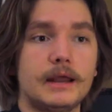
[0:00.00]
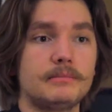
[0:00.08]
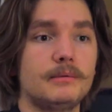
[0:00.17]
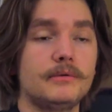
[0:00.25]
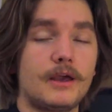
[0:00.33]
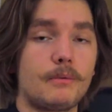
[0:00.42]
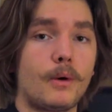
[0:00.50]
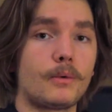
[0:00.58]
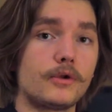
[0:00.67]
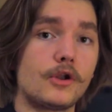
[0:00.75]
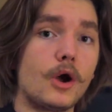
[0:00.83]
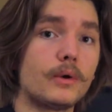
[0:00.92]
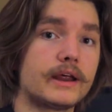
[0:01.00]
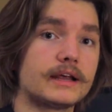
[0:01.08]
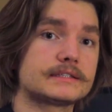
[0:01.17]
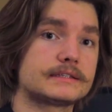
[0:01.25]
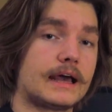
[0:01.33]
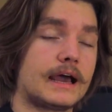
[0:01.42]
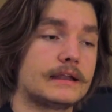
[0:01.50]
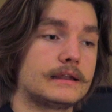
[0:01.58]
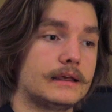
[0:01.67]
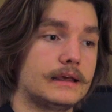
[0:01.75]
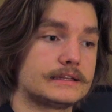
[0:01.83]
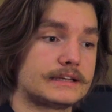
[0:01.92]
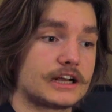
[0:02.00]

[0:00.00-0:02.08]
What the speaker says: and maybe they won't notice that it's